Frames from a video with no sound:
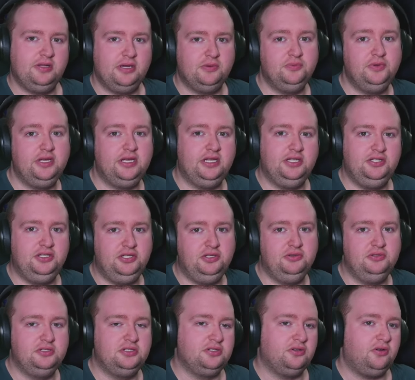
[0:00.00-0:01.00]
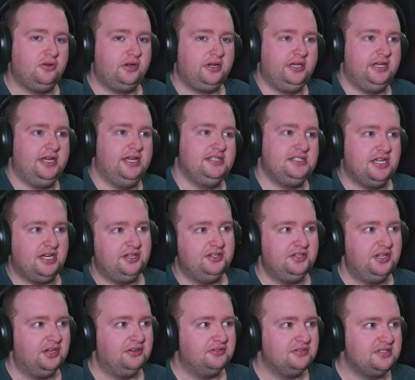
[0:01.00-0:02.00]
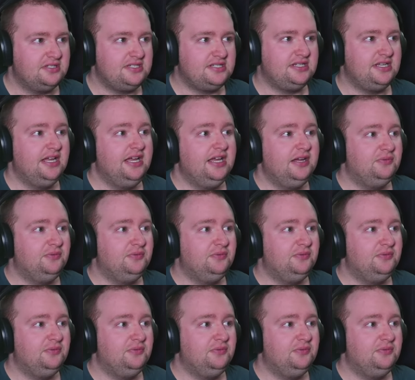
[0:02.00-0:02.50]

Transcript: that we can use to organize our notes.